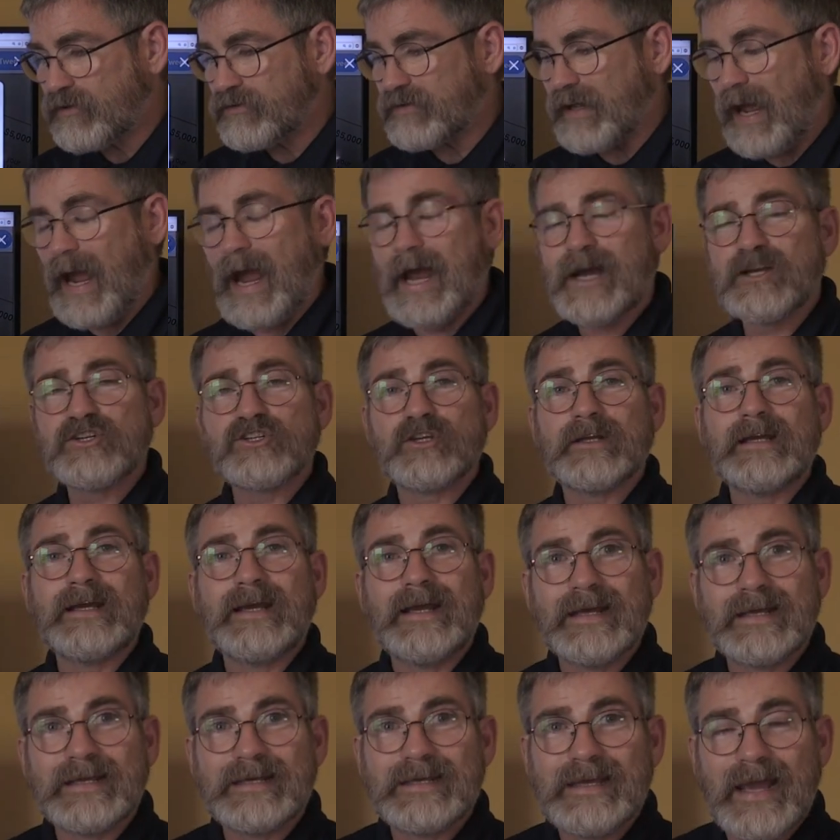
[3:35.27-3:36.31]
has
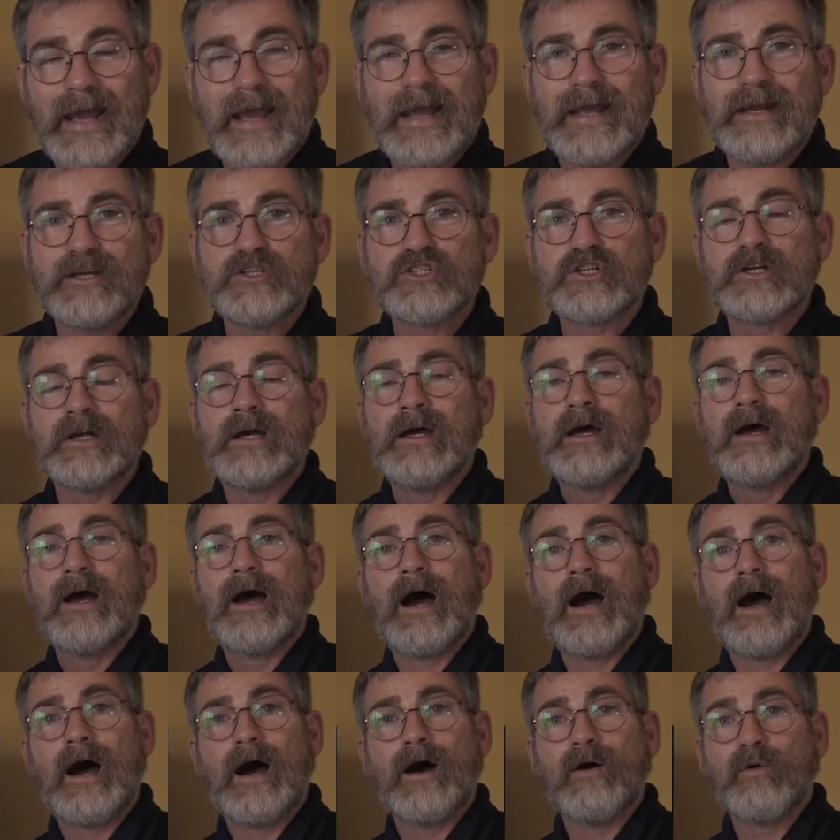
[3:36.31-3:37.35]
actually engaged
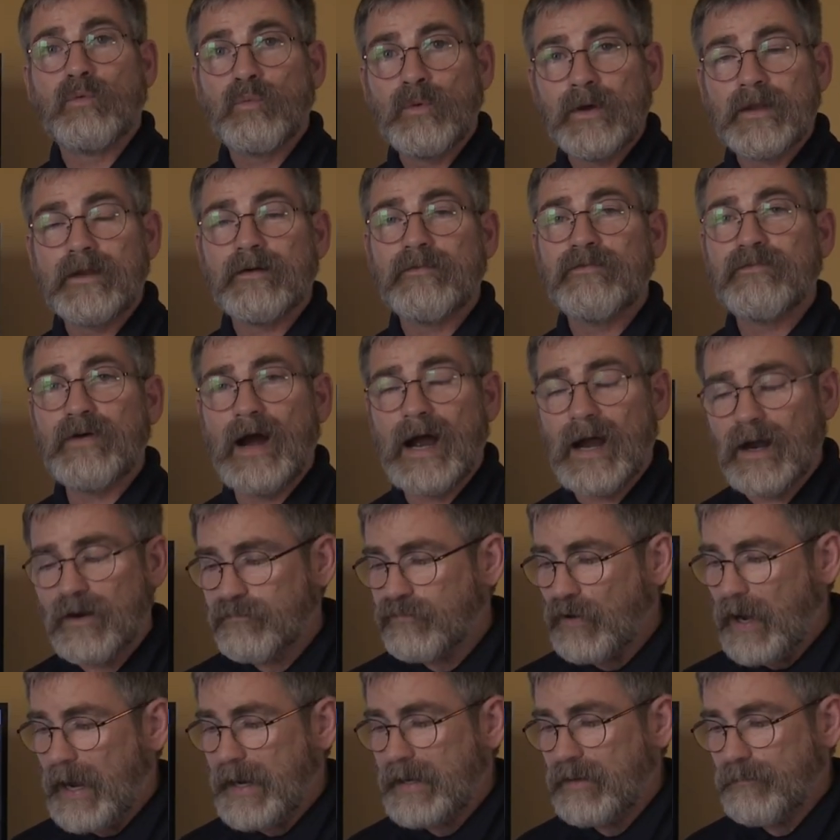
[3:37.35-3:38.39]
uh, with a
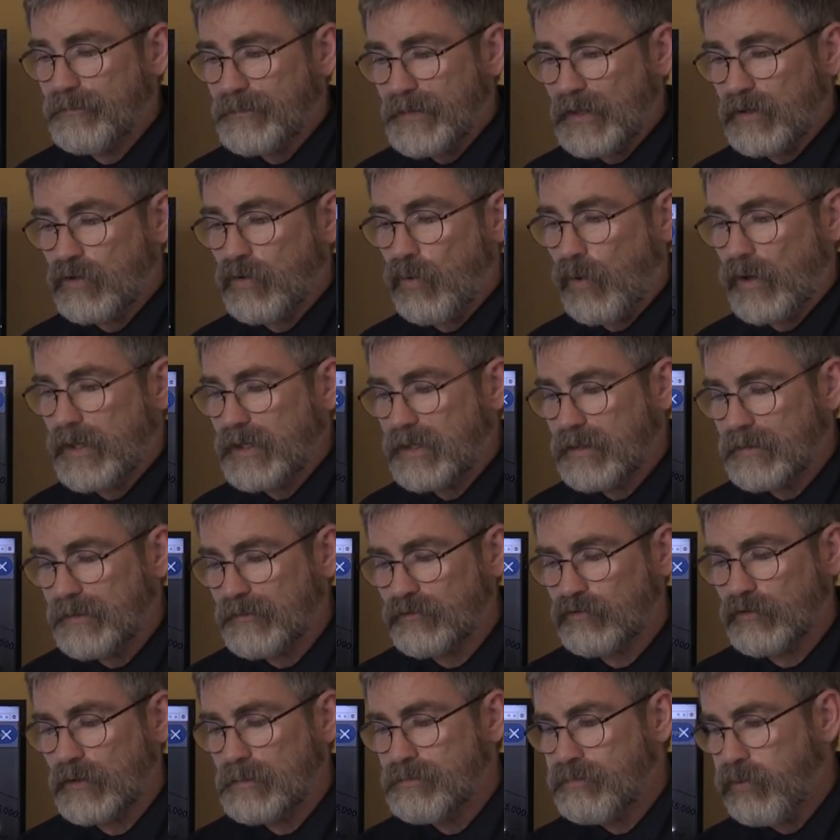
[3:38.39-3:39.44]
firefight, according to
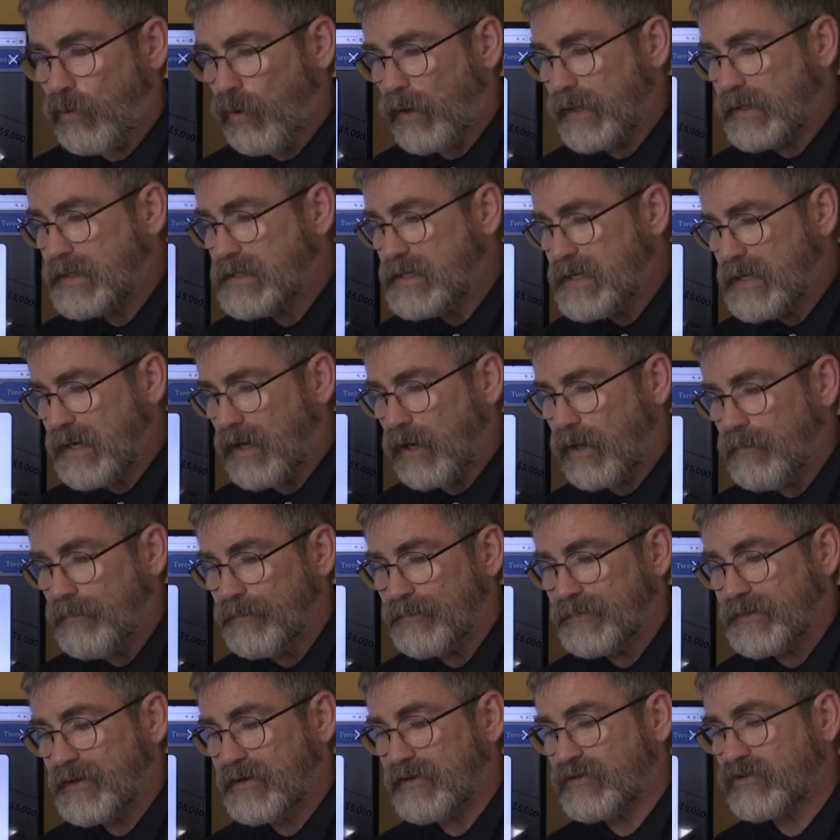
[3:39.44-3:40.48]
this report here
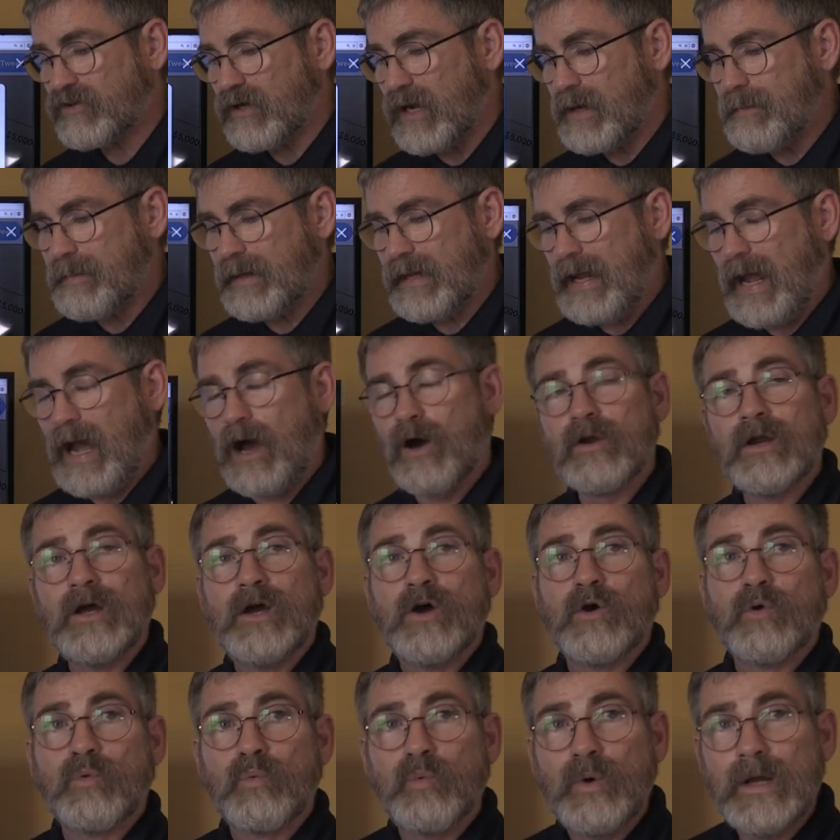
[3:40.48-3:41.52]
that is coming out
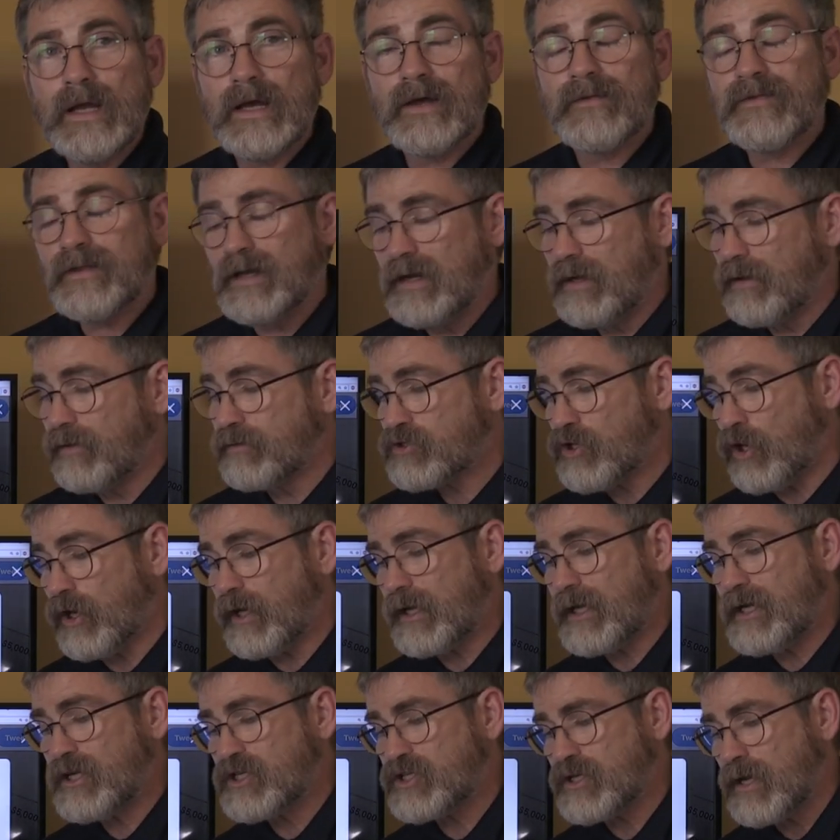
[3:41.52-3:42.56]
with
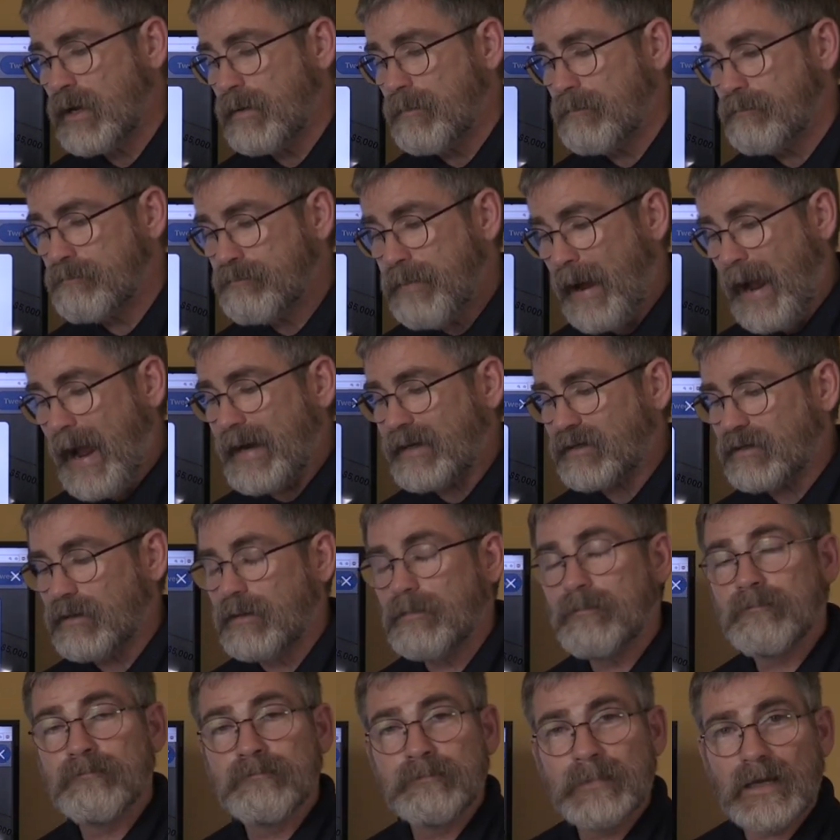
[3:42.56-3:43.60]
Turkish backed
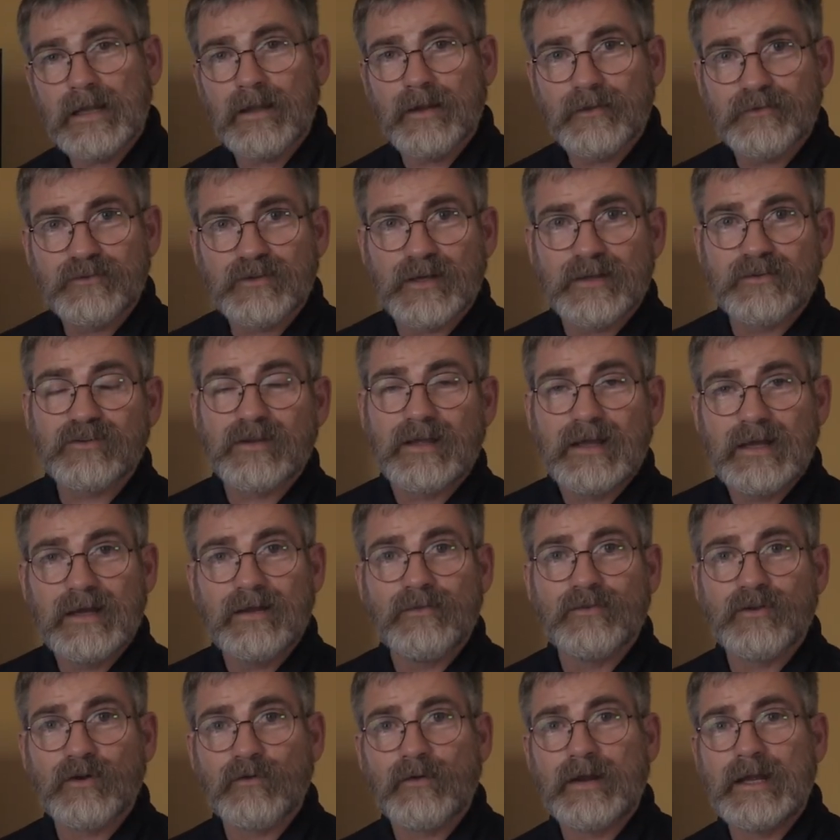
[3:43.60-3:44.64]
militants
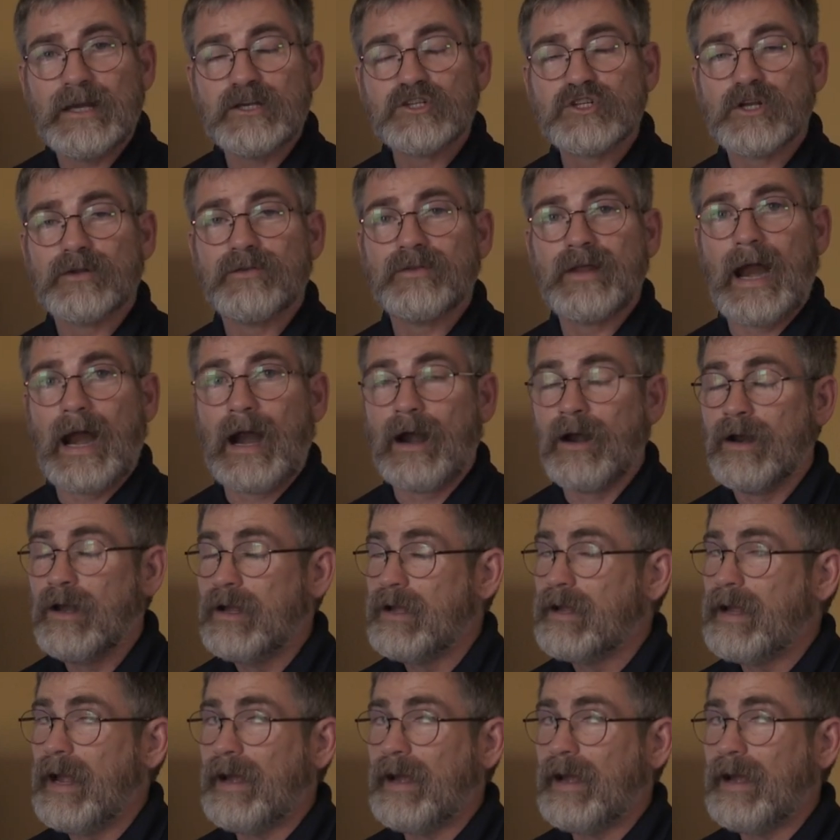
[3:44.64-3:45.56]
in the region there.